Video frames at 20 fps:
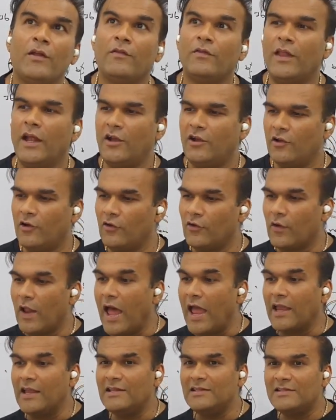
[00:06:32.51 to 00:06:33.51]
that
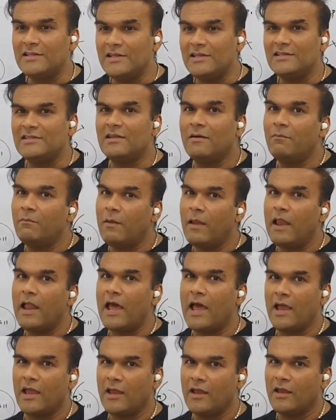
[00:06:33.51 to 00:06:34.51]
rise in
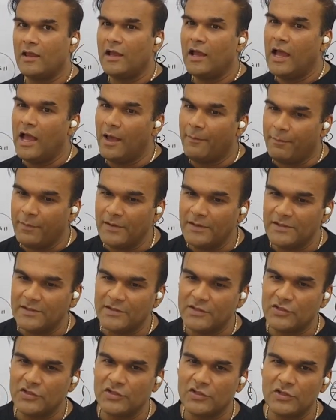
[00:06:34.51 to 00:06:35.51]
supply
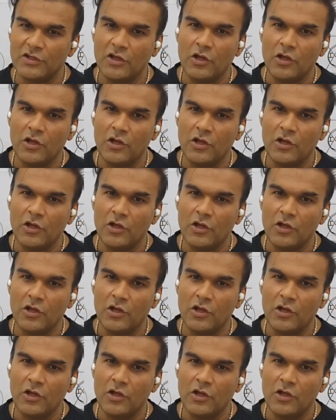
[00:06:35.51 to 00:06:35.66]
happens